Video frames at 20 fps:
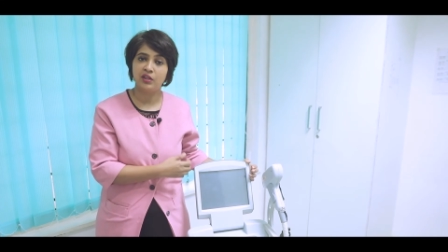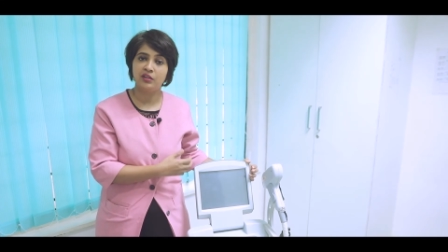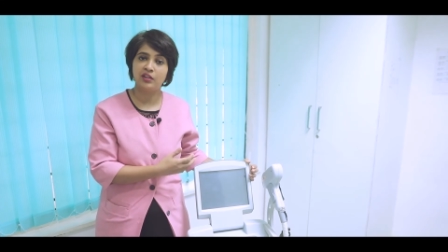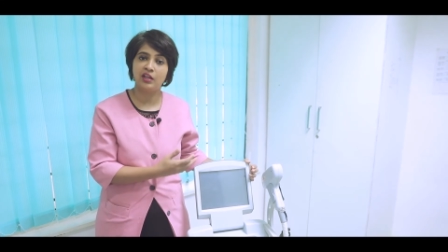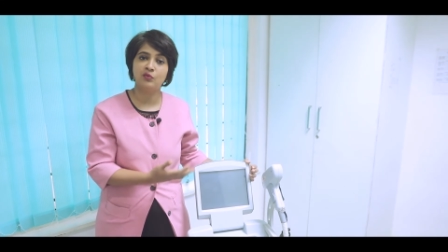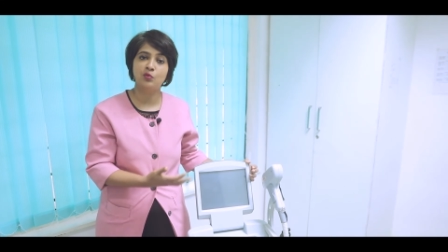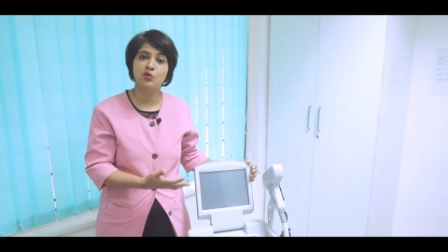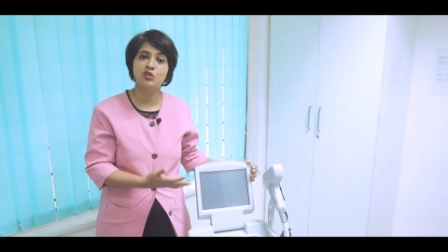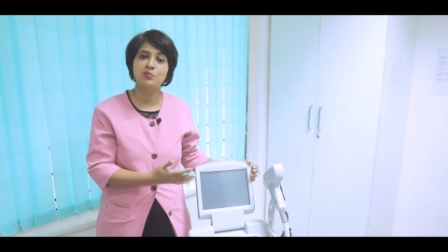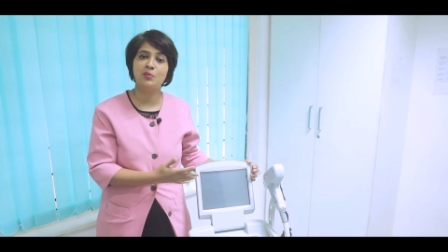
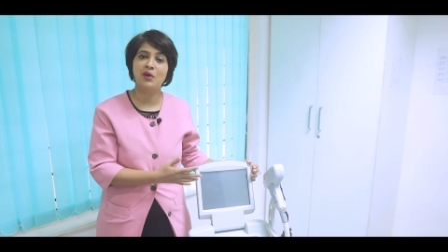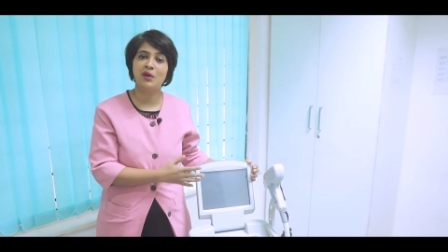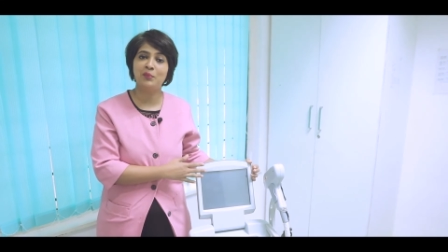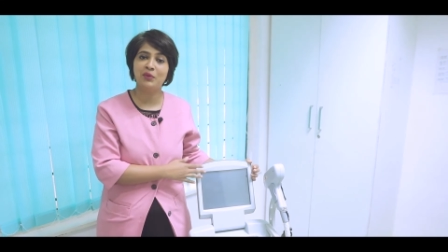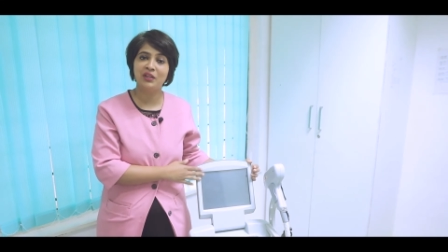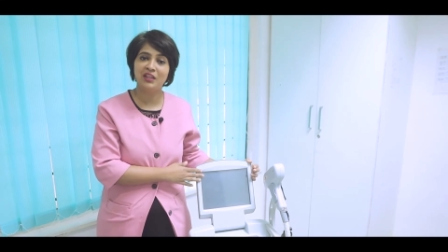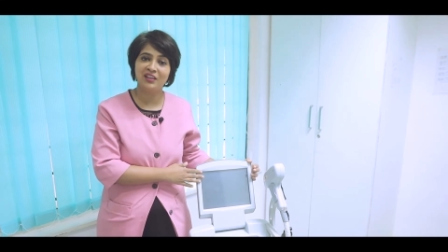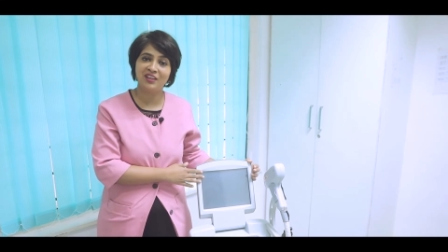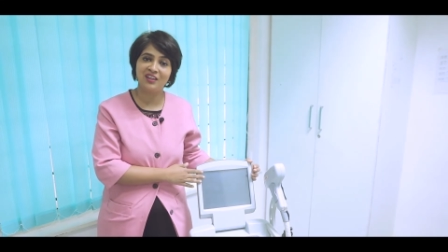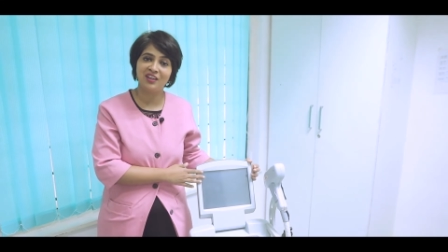That was my
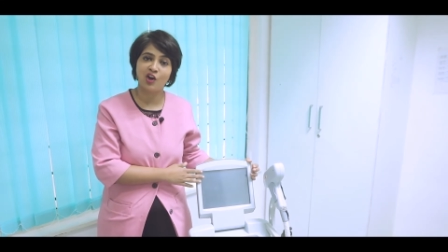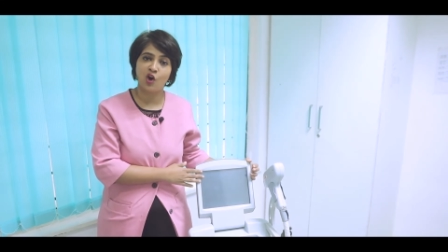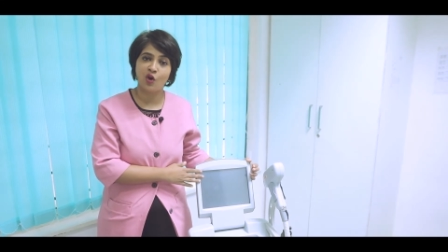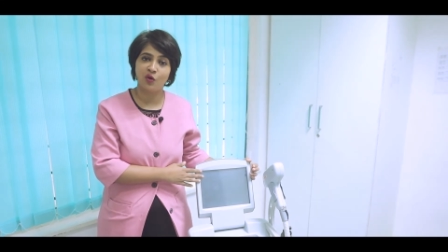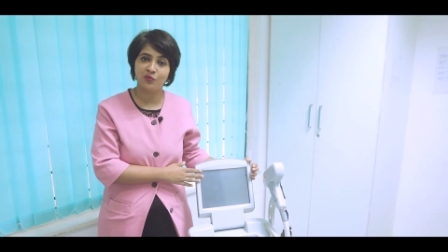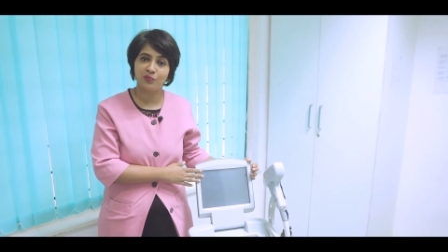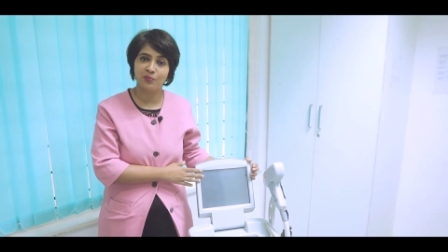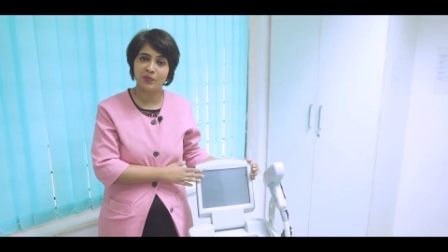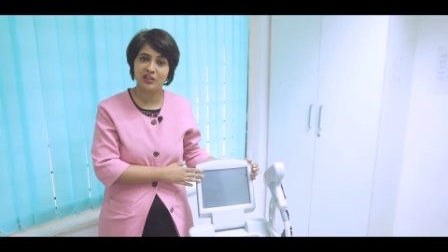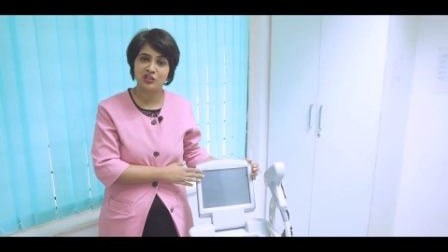beginning
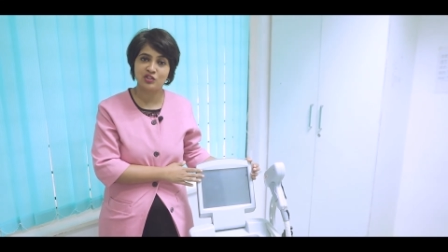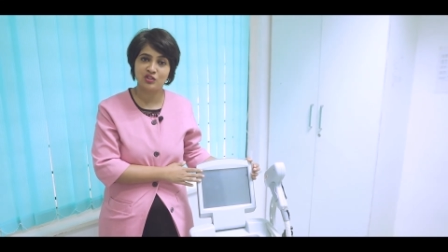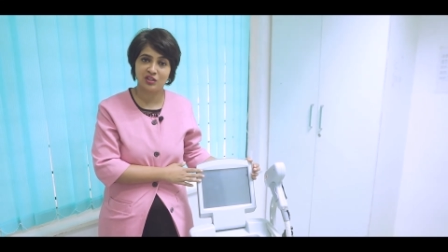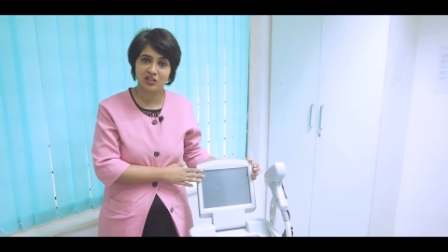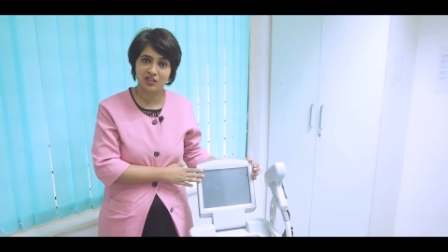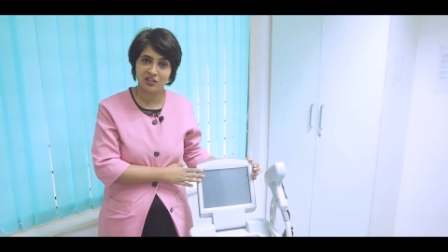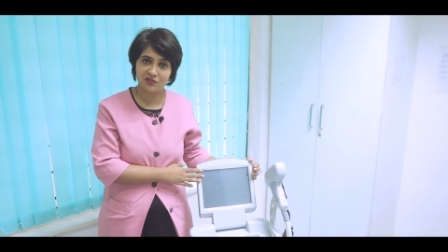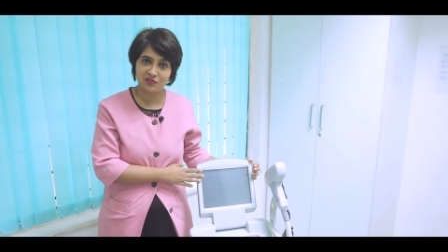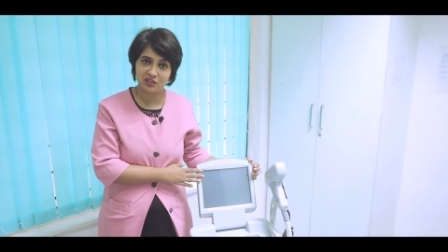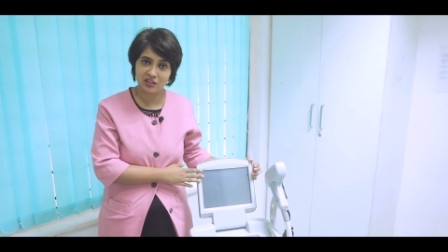of my
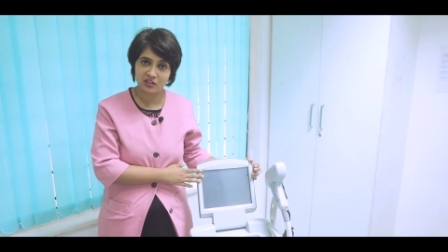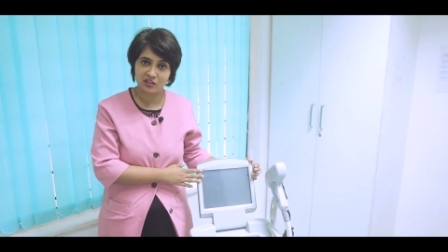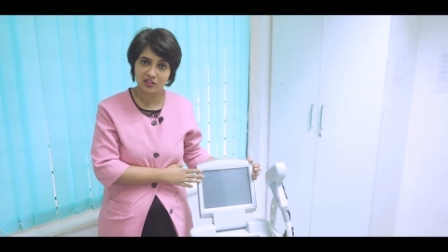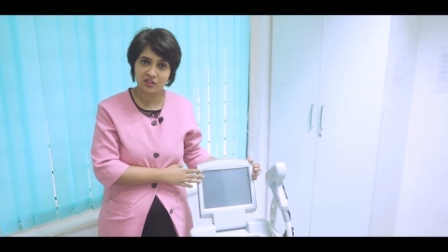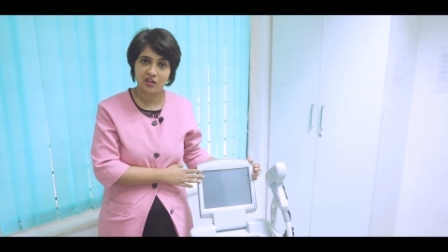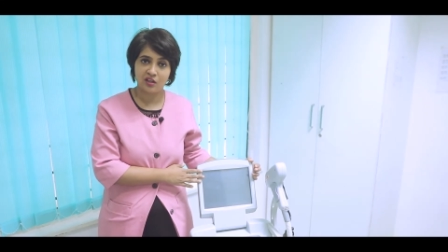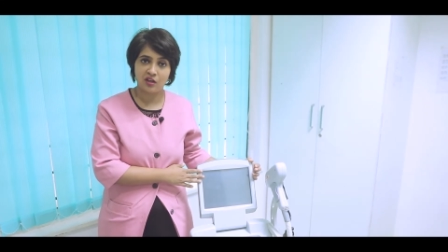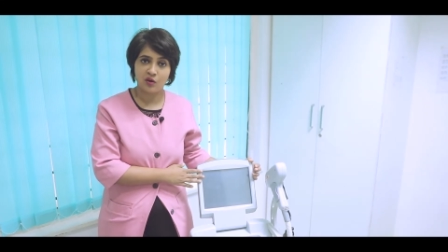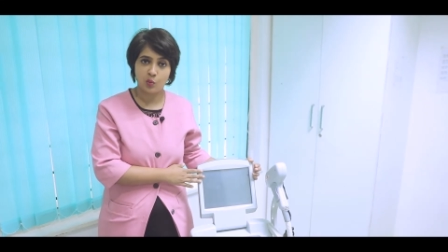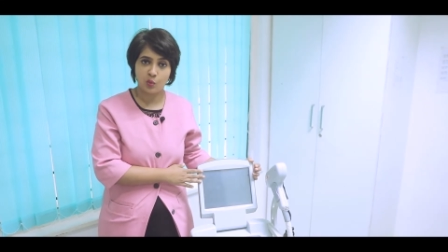journey with
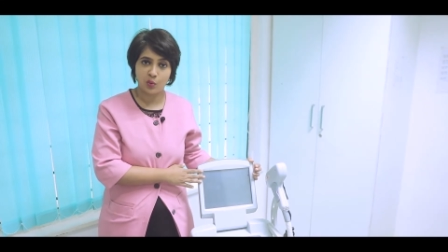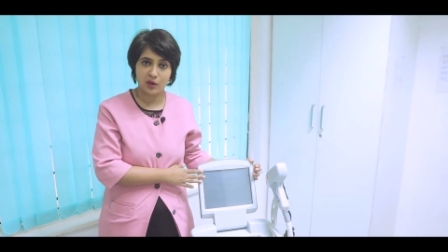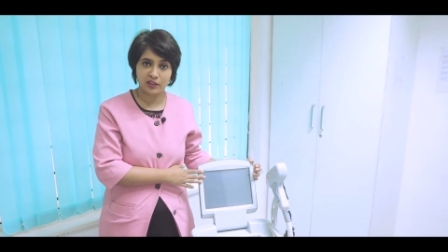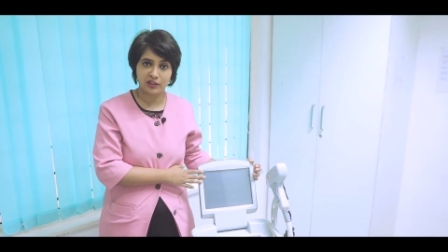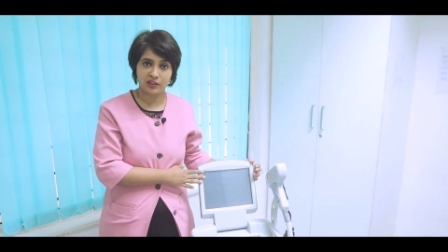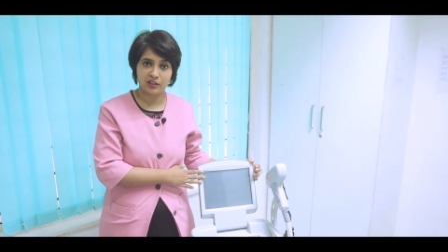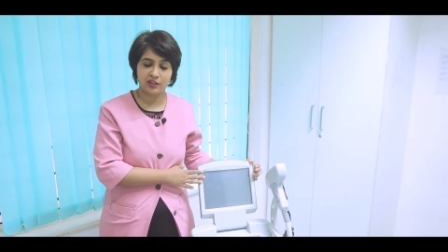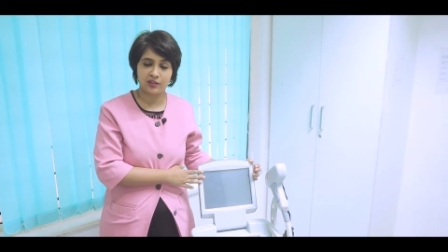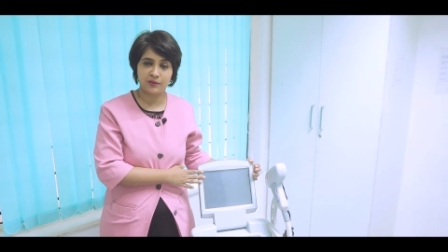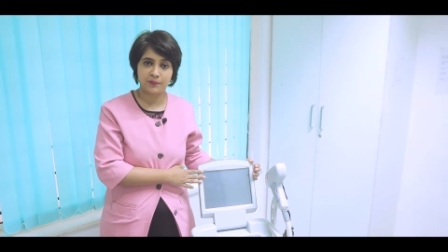
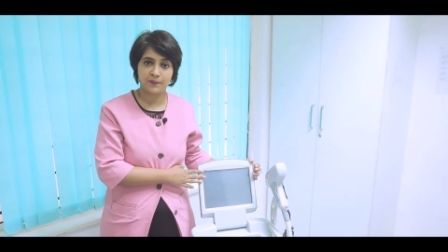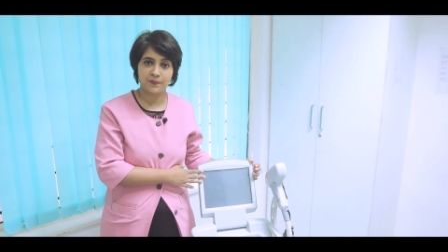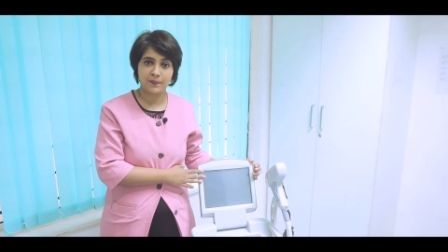Vikini.